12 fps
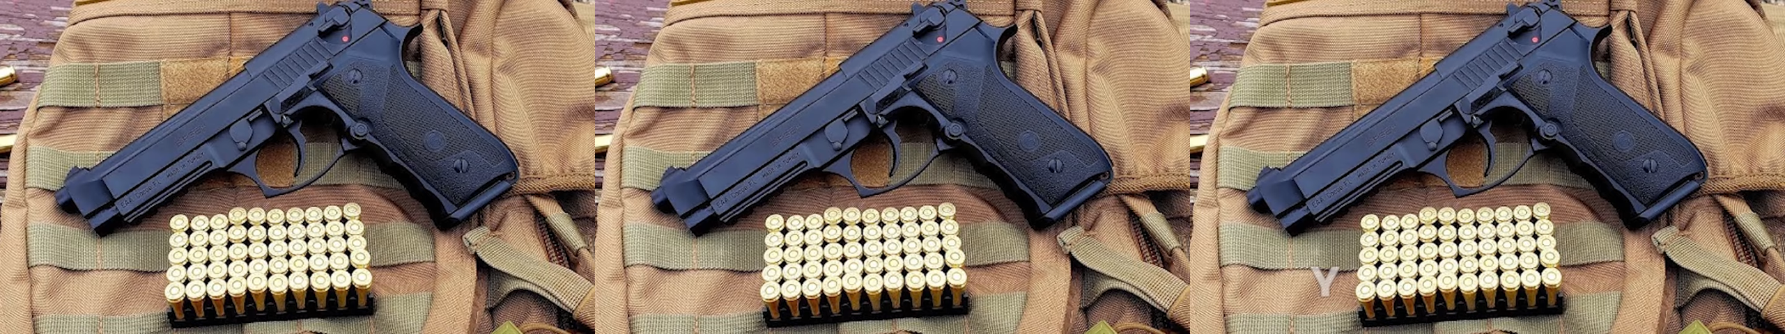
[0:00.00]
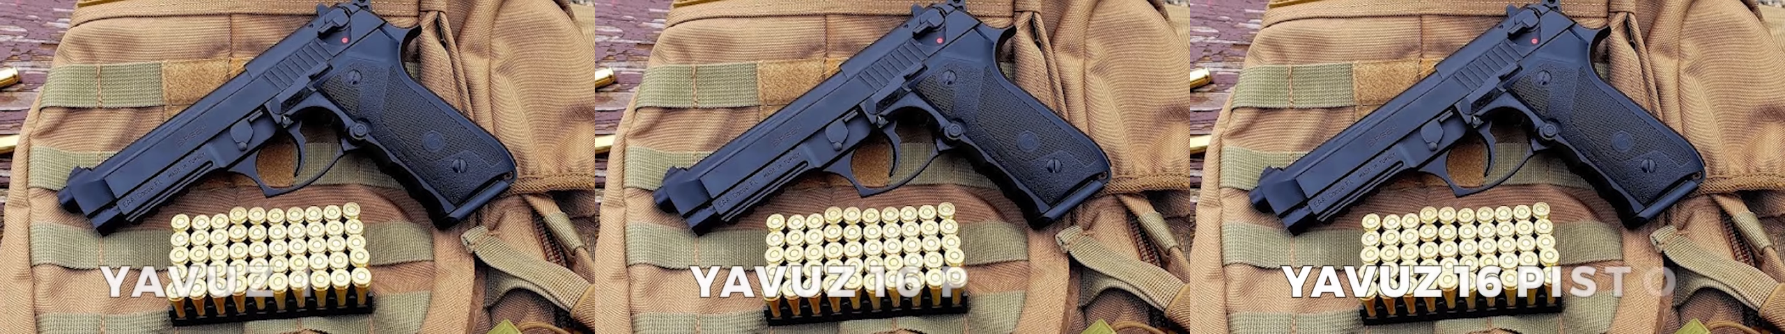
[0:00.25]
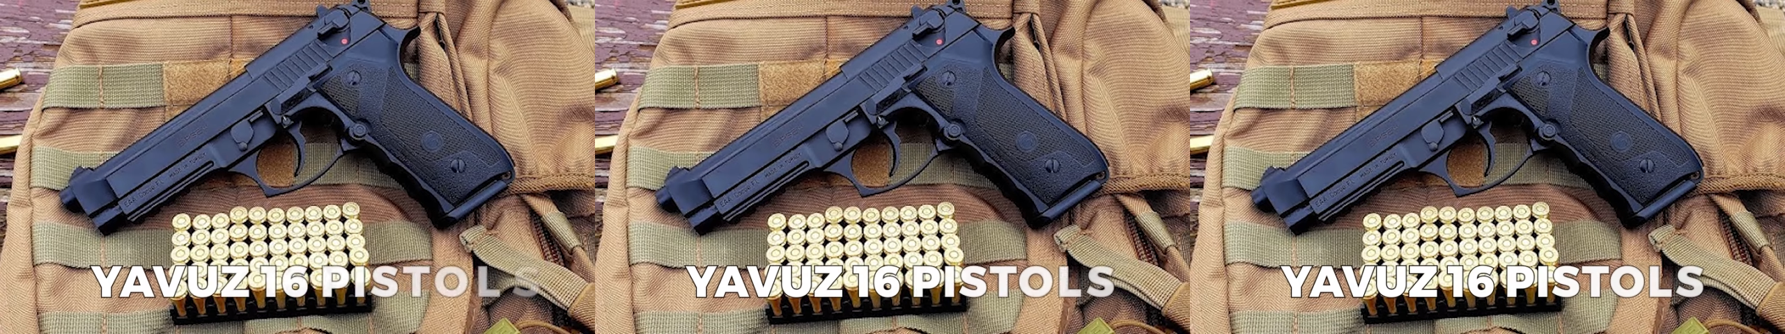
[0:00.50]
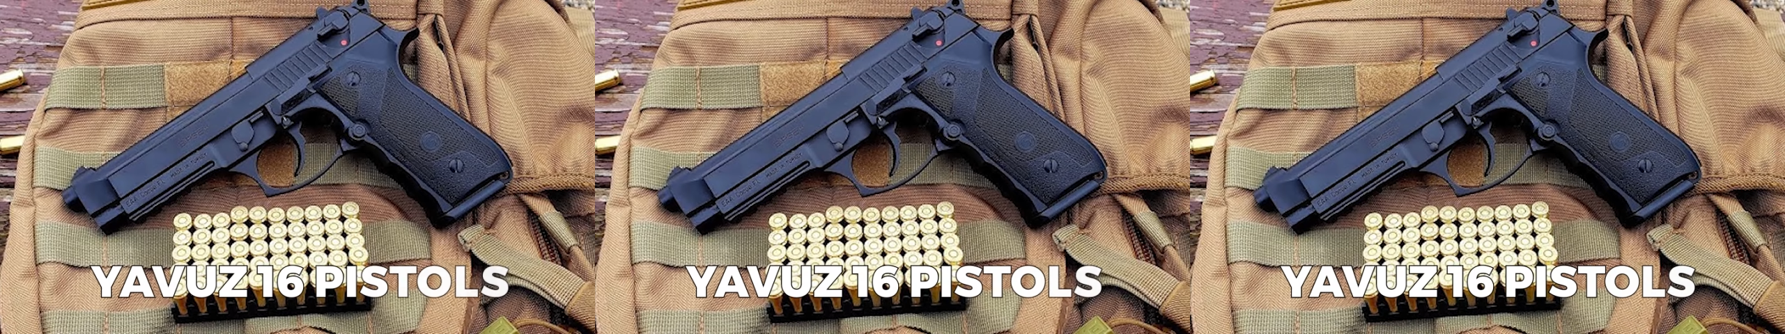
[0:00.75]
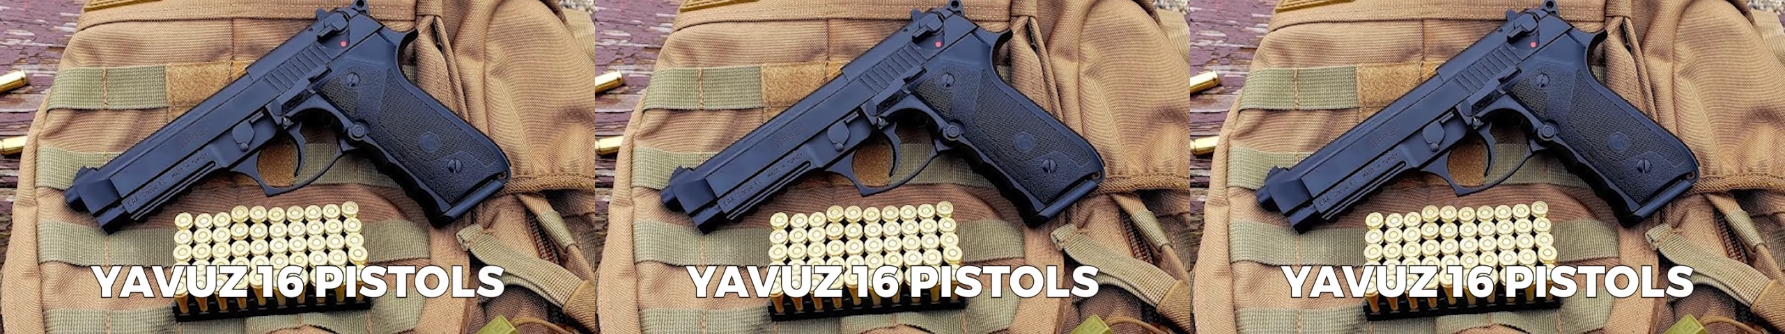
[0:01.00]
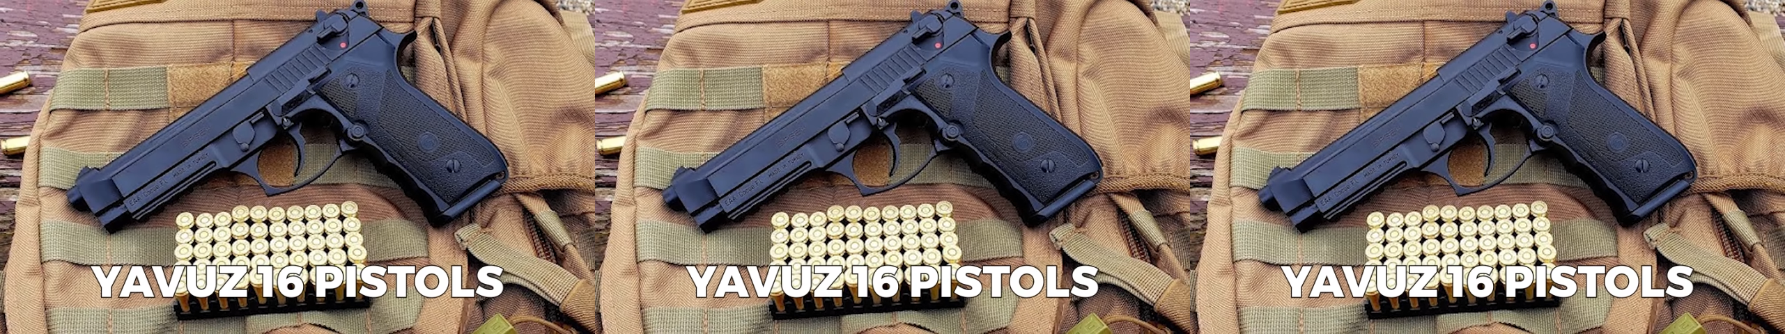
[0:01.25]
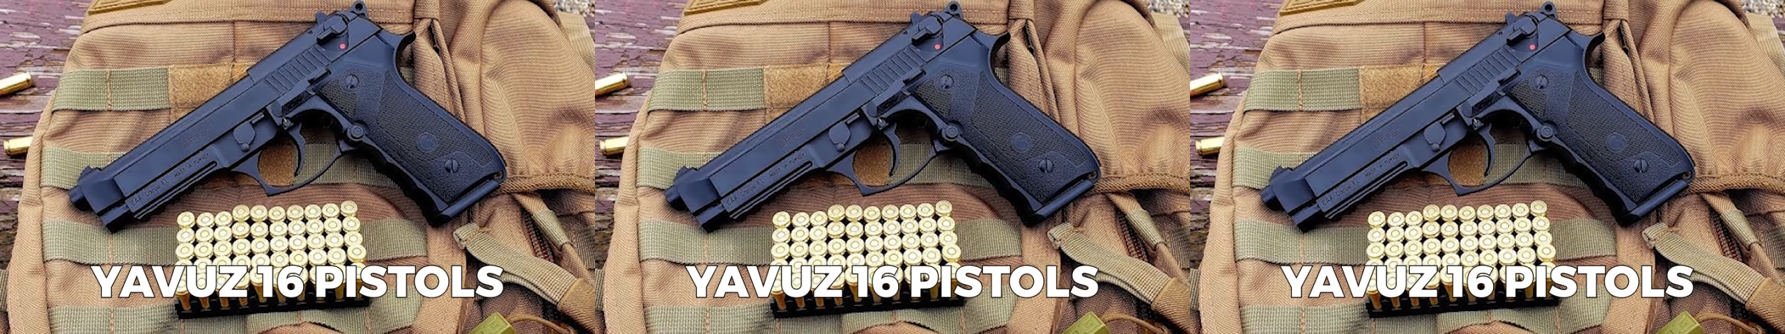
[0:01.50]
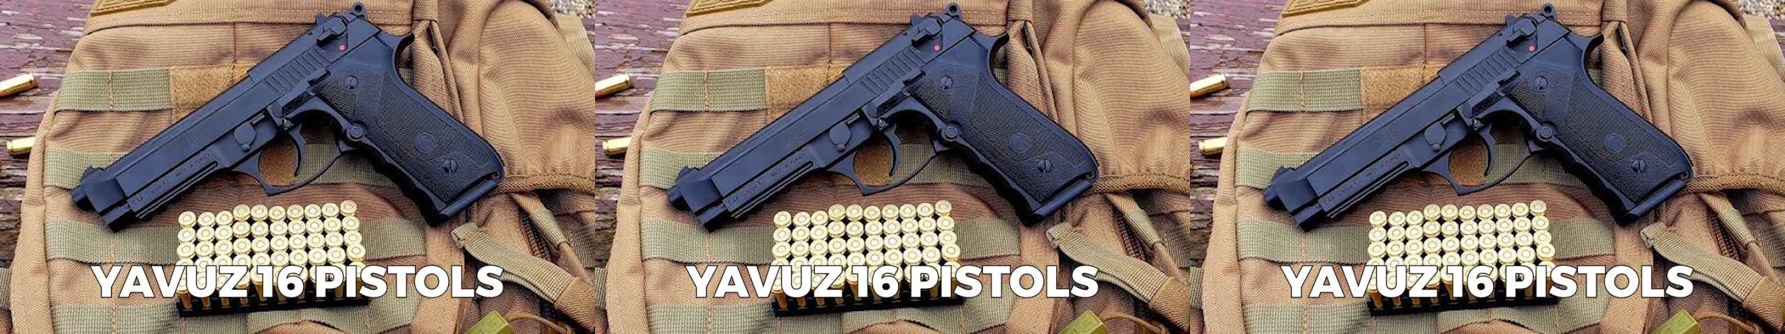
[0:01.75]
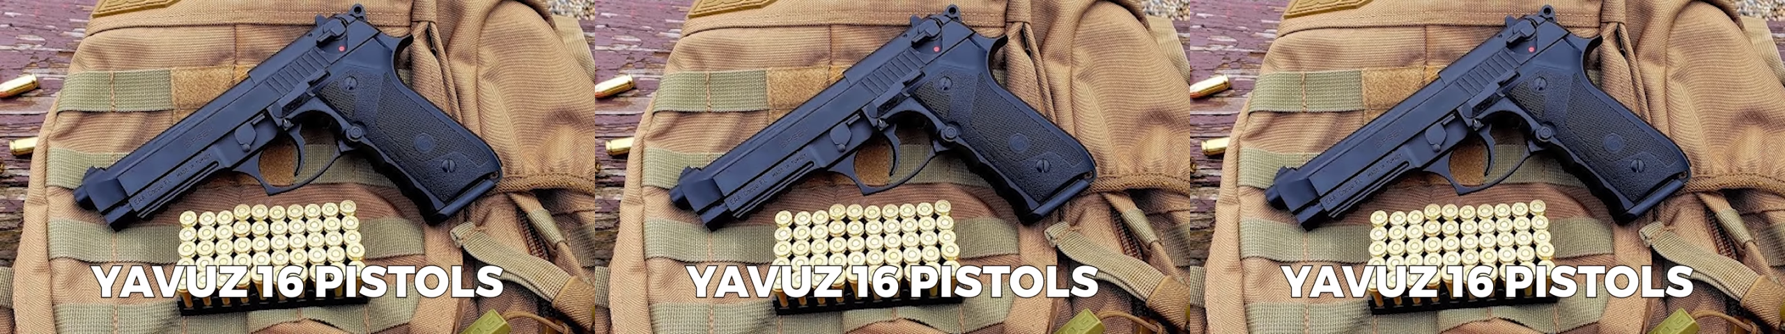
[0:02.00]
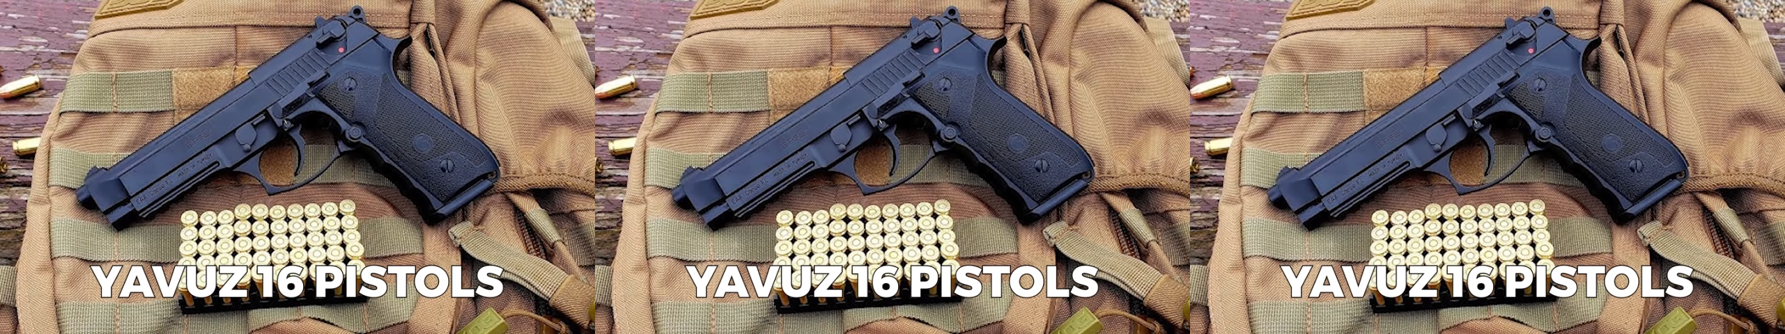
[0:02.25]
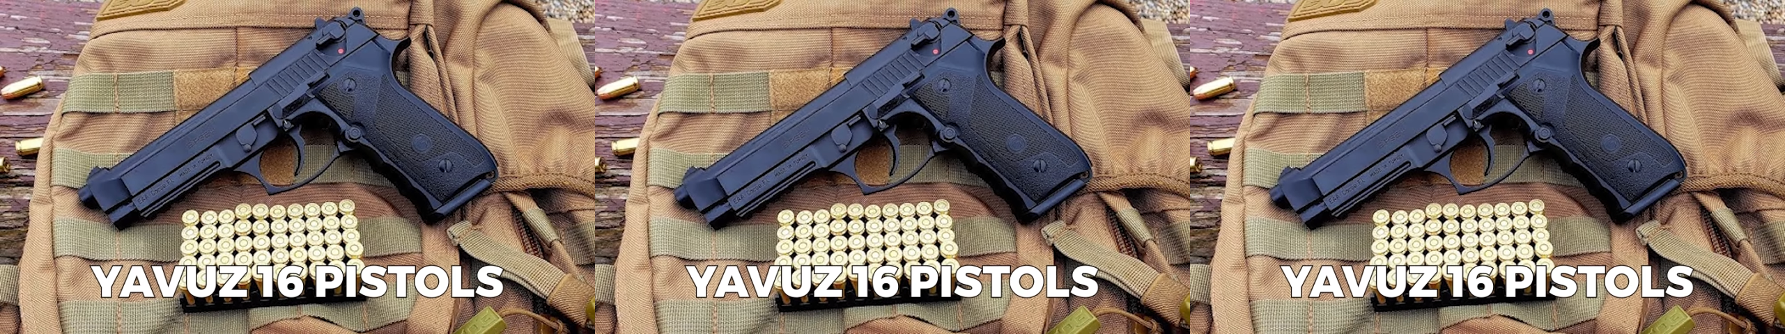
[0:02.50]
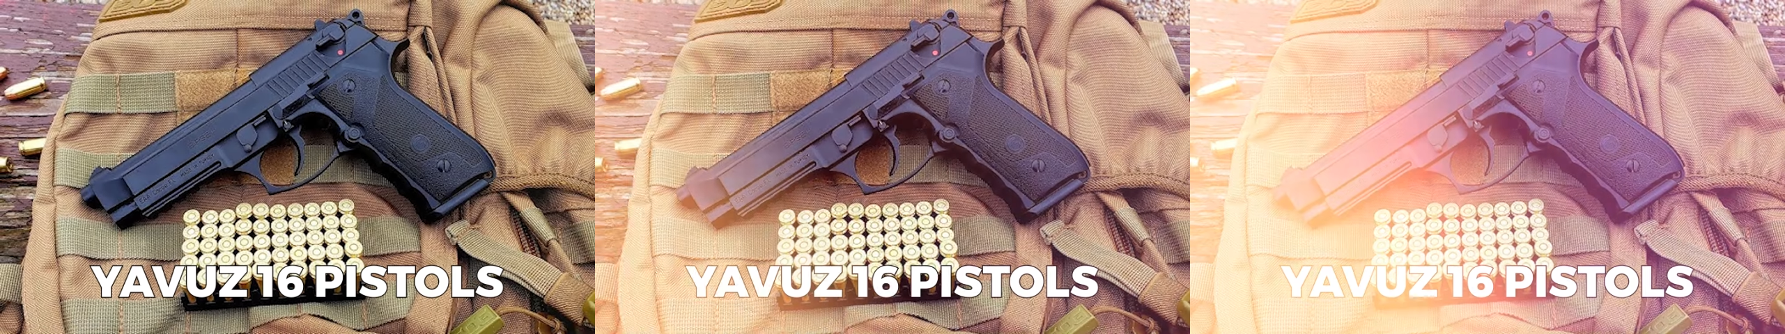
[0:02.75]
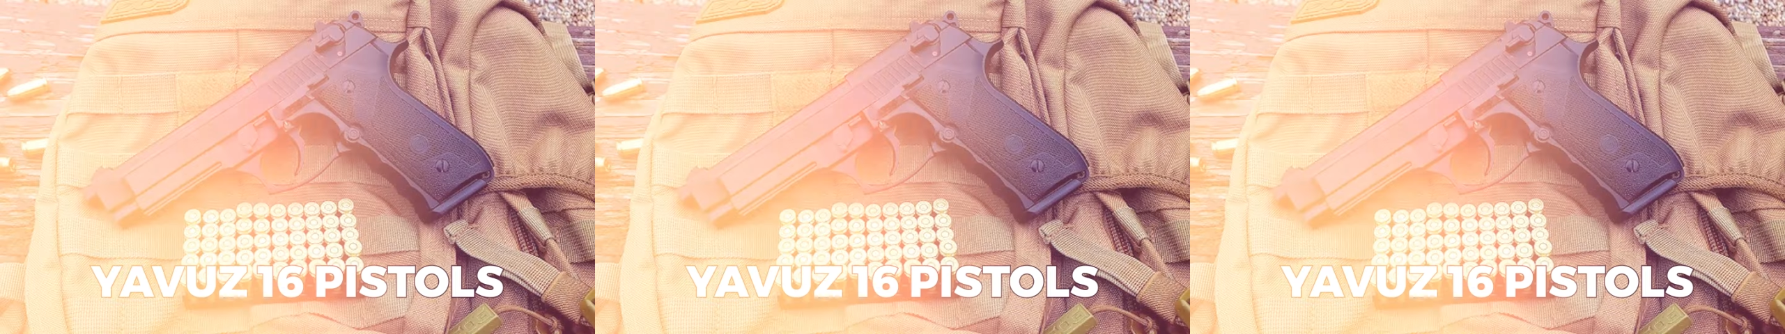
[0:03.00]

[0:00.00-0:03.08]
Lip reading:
(no speaker visible)